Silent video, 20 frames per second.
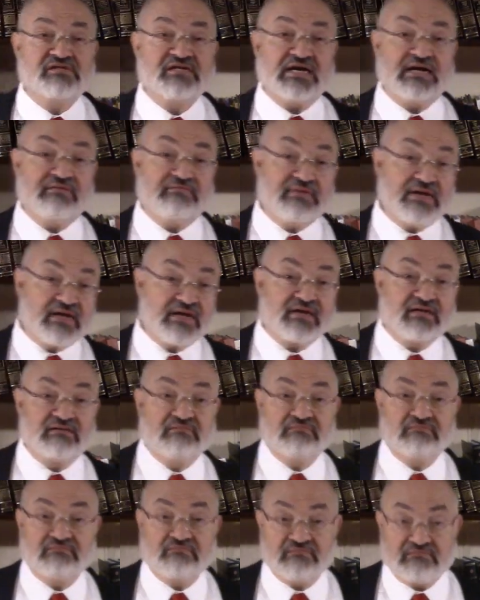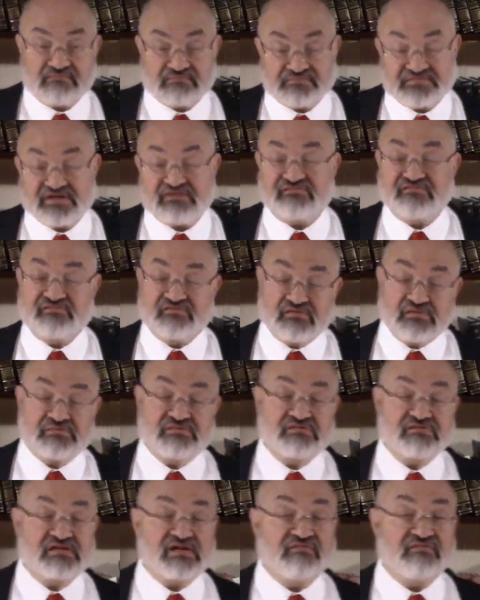Aramaic and different forms
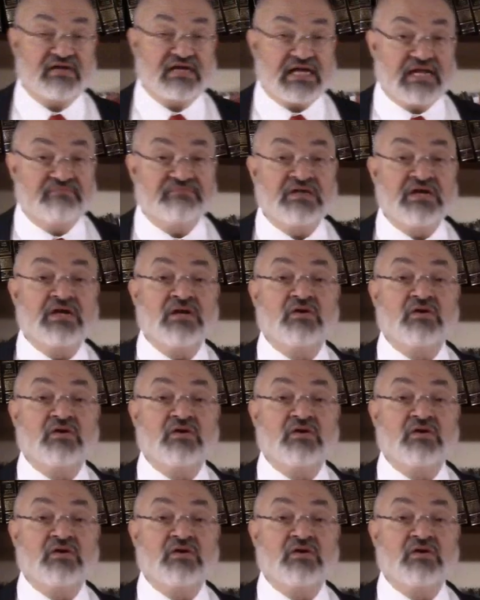and stuff like that.